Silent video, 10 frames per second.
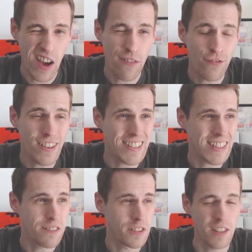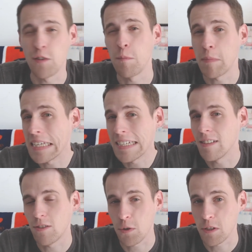felt like that was a little
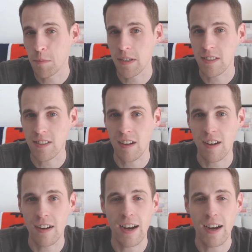mean towards Parasyte.